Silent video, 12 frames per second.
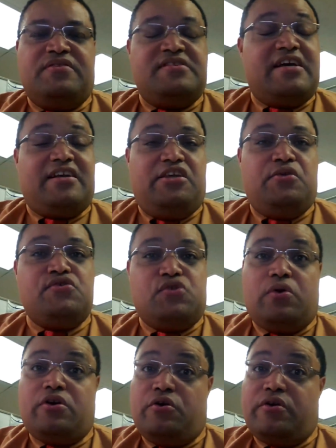tech news,
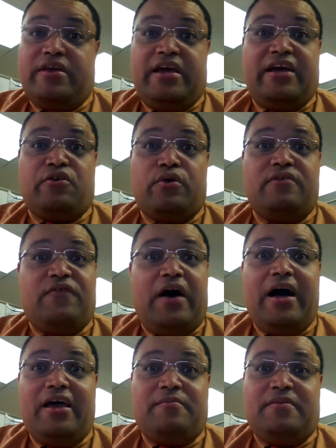or go to the Android
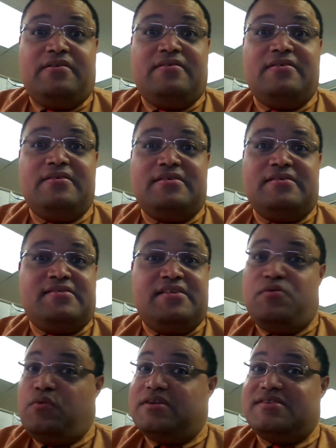Vibe and
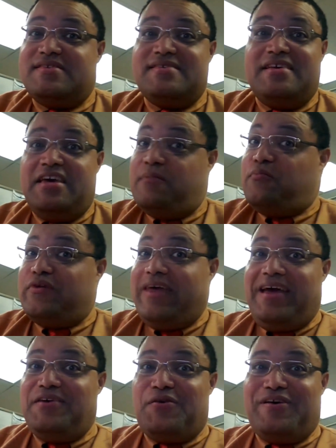see what's hip with
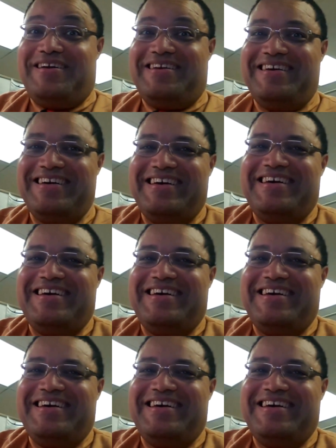Android.